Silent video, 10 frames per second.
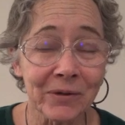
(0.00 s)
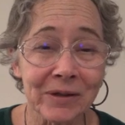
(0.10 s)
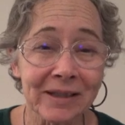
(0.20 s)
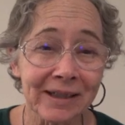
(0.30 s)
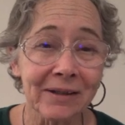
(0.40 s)

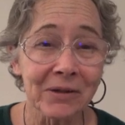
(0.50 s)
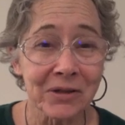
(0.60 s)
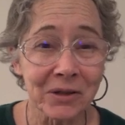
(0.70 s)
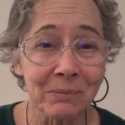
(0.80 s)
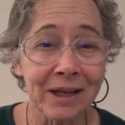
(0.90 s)

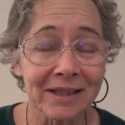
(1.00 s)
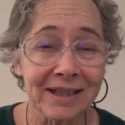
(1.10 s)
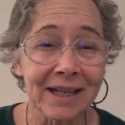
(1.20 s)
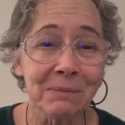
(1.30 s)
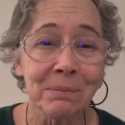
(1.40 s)
$30 you may
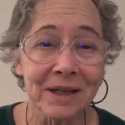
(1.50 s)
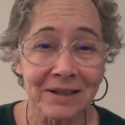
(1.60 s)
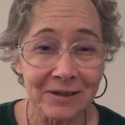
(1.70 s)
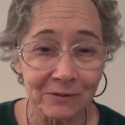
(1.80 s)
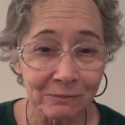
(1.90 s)
attain
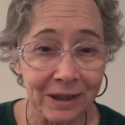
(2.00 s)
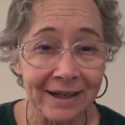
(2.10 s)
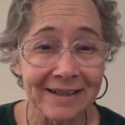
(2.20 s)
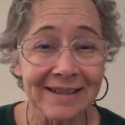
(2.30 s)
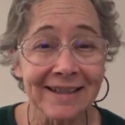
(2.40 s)
peace of
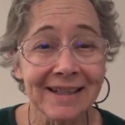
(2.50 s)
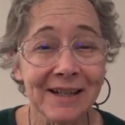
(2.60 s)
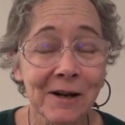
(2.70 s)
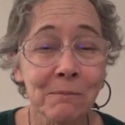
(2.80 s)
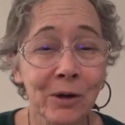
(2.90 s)
mind,
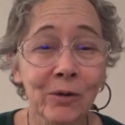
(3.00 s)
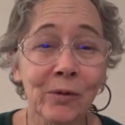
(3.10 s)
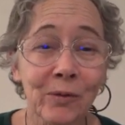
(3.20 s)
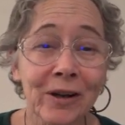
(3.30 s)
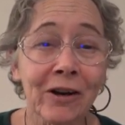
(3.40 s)
both
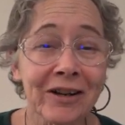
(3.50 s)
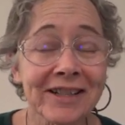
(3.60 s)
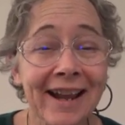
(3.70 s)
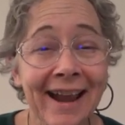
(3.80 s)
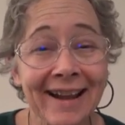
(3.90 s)
with regard
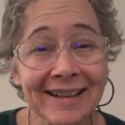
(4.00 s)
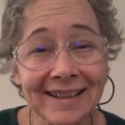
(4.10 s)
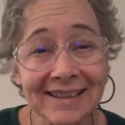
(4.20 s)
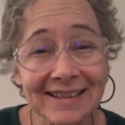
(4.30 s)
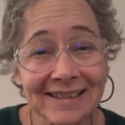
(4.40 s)
to
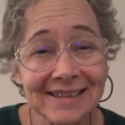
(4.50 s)
hacking